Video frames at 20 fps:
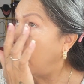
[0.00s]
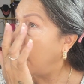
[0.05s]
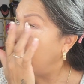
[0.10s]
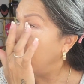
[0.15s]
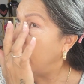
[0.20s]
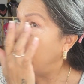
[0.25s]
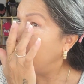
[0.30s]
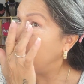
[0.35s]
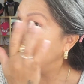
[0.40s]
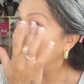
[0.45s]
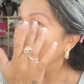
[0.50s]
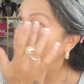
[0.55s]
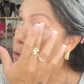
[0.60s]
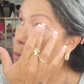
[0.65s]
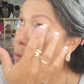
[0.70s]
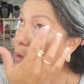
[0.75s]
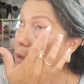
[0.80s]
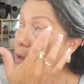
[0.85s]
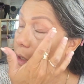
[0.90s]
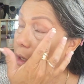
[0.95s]
I like
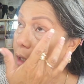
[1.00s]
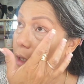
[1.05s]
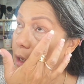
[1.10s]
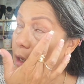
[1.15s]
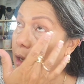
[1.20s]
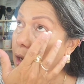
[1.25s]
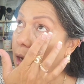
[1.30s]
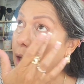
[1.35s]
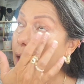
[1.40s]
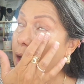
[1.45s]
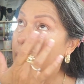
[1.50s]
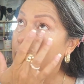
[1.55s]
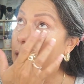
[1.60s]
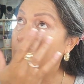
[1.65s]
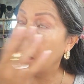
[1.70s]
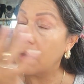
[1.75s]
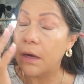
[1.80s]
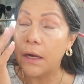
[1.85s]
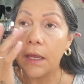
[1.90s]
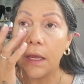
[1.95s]
this one,
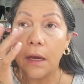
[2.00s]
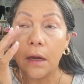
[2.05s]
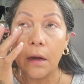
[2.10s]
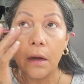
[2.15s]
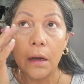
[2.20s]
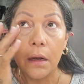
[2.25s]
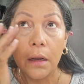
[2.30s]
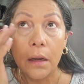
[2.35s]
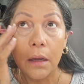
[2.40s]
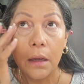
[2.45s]
Garnier